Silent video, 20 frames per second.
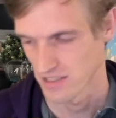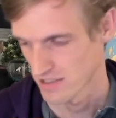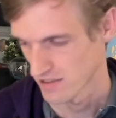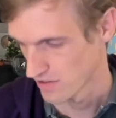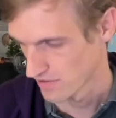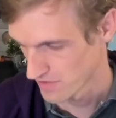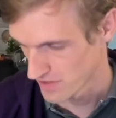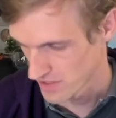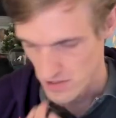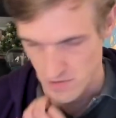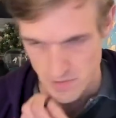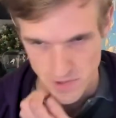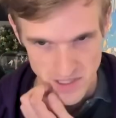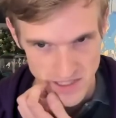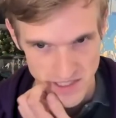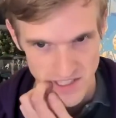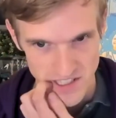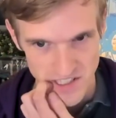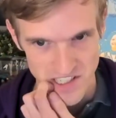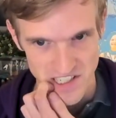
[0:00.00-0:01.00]
of this
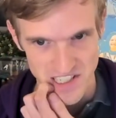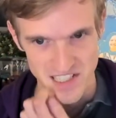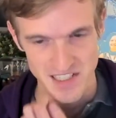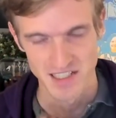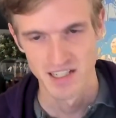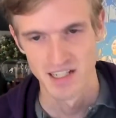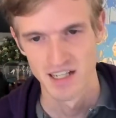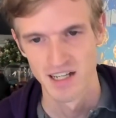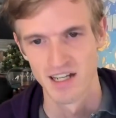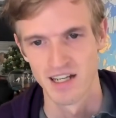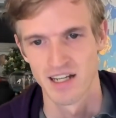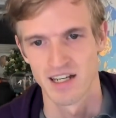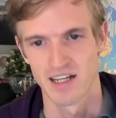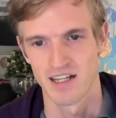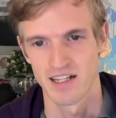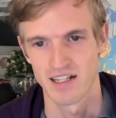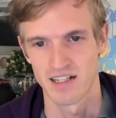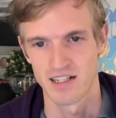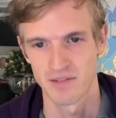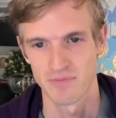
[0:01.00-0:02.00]
presentation is.
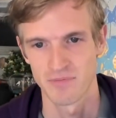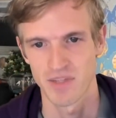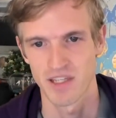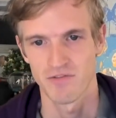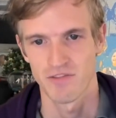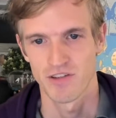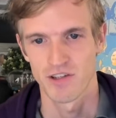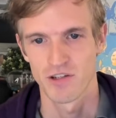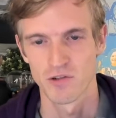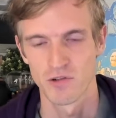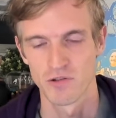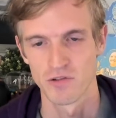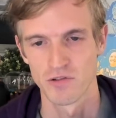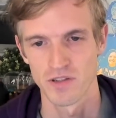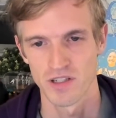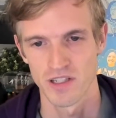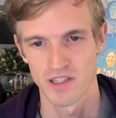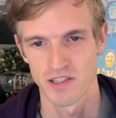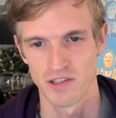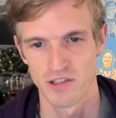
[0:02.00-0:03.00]
Um, if you go
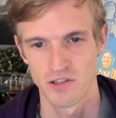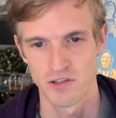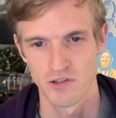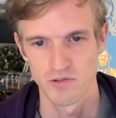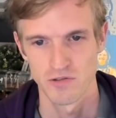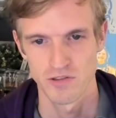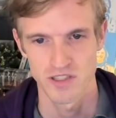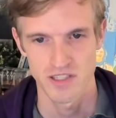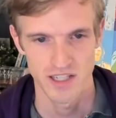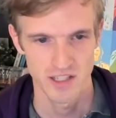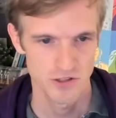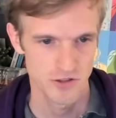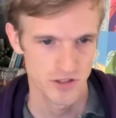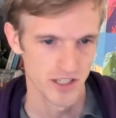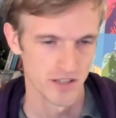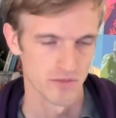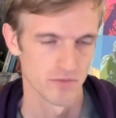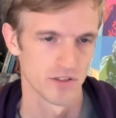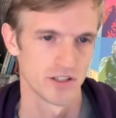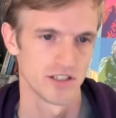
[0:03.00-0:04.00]
into
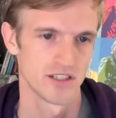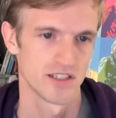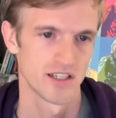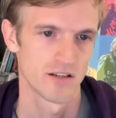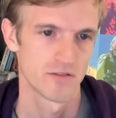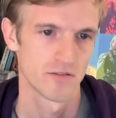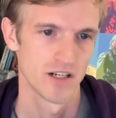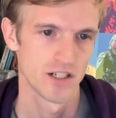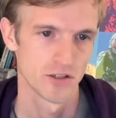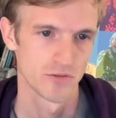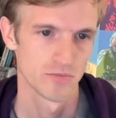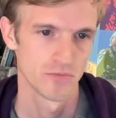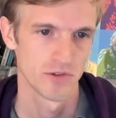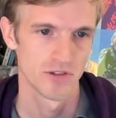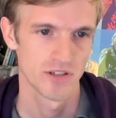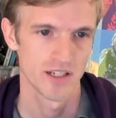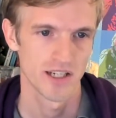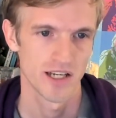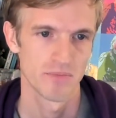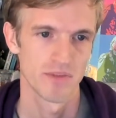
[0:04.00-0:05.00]
Sentry, which is a crash
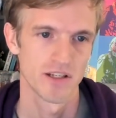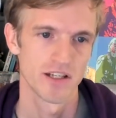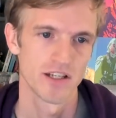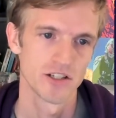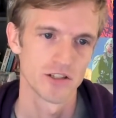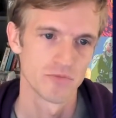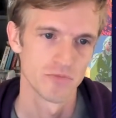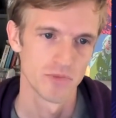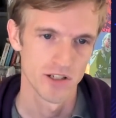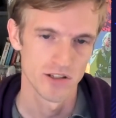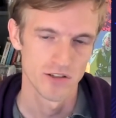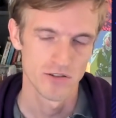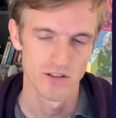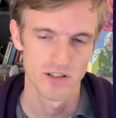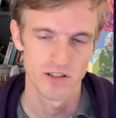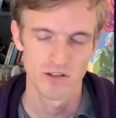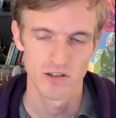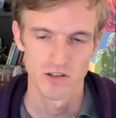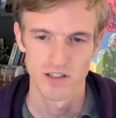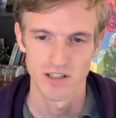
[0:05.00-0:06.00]
reporting application
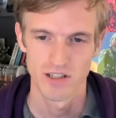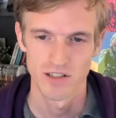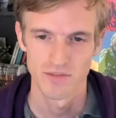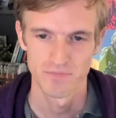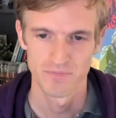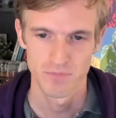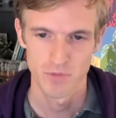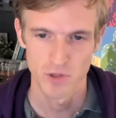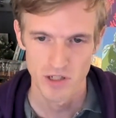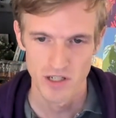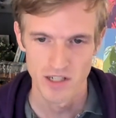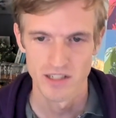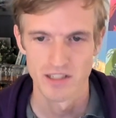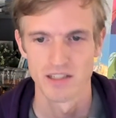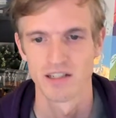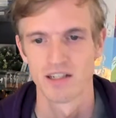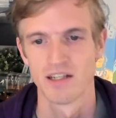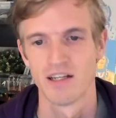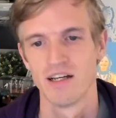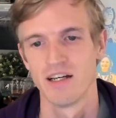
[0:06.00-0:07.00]
monitoring um,
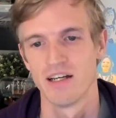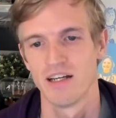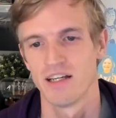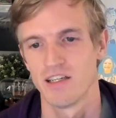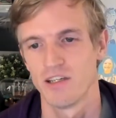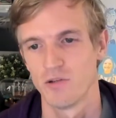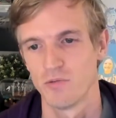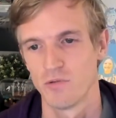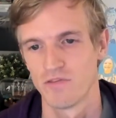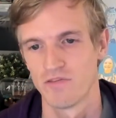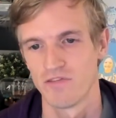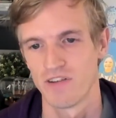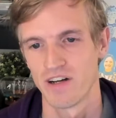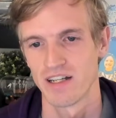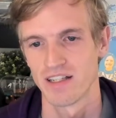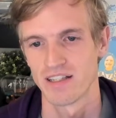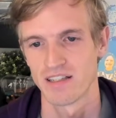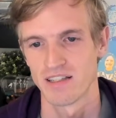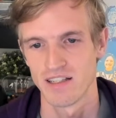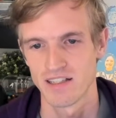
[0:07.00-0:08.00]
product, you will
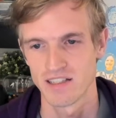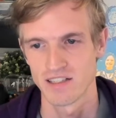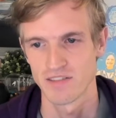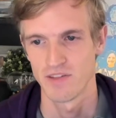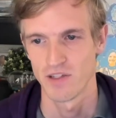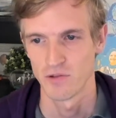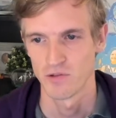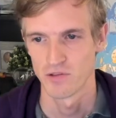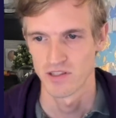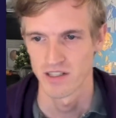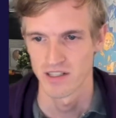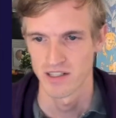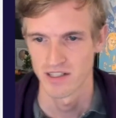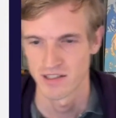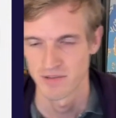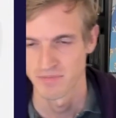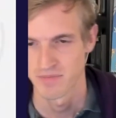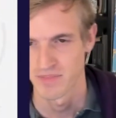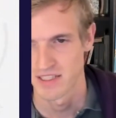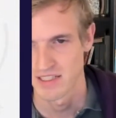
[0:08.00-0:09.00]
find this view.
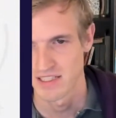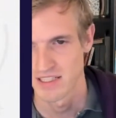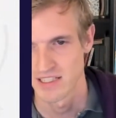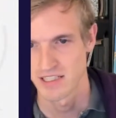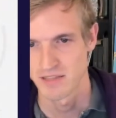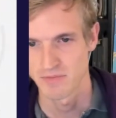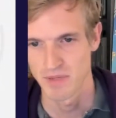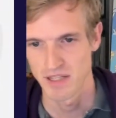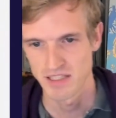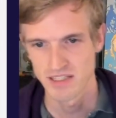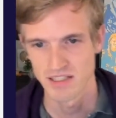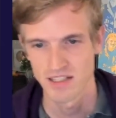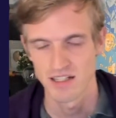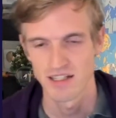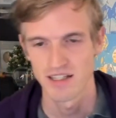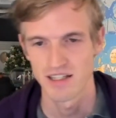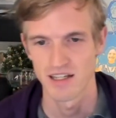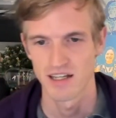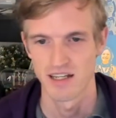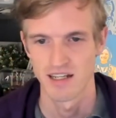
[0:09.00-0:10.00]
Um, this is
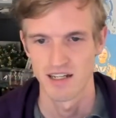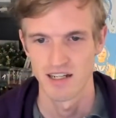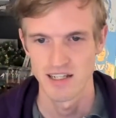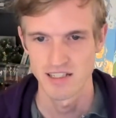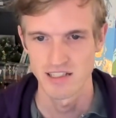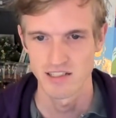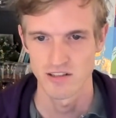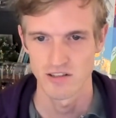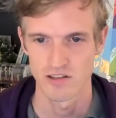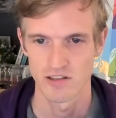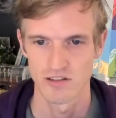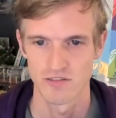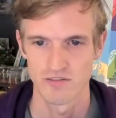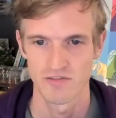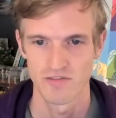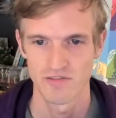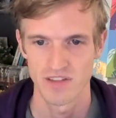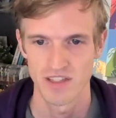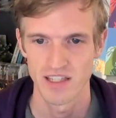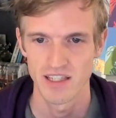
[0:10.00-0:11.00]
basically a list
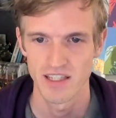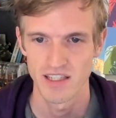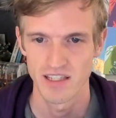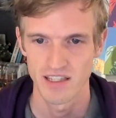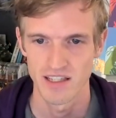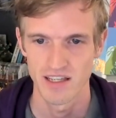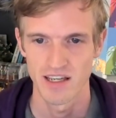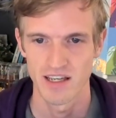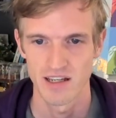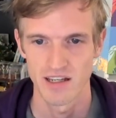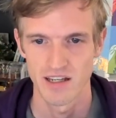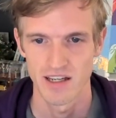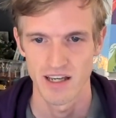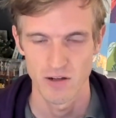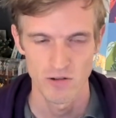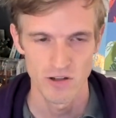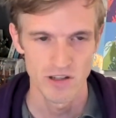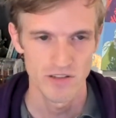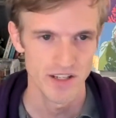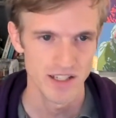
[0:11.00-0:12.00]
of the uh,
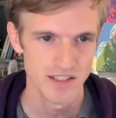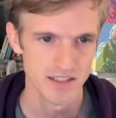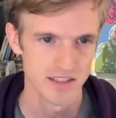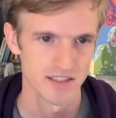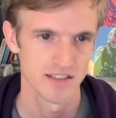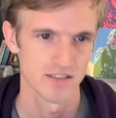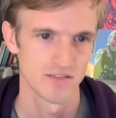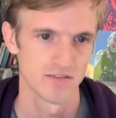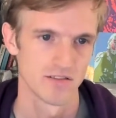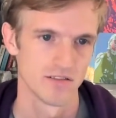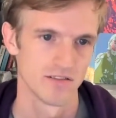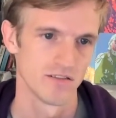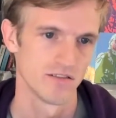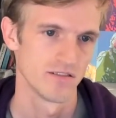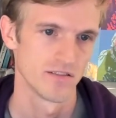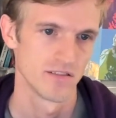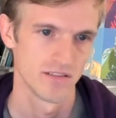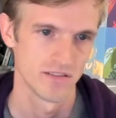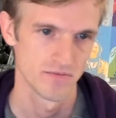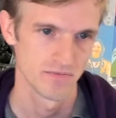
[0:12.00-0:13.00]
error events or,
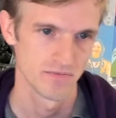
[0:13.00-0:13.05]
or,